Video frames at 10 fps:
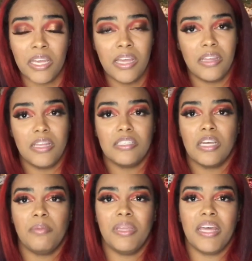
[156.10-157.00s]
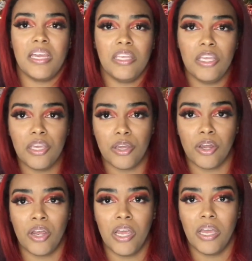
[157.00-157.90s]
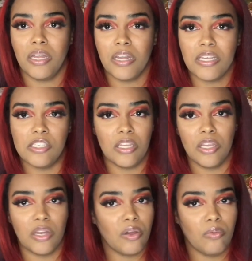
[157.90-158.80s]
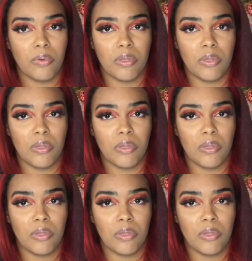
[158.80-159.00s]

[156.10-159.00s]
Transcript: Then it's gonna be that year. And next thing you know,